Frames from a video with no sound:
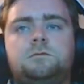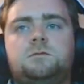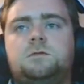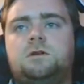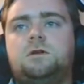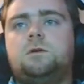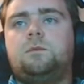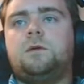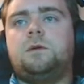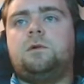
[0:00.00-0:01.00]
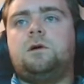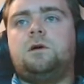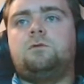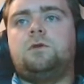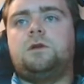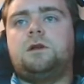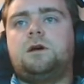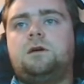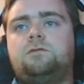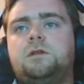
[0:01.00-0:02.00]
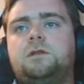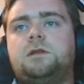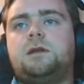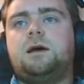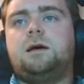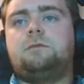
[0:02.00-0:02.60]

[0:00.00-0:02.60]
I don't want my ball running off into that.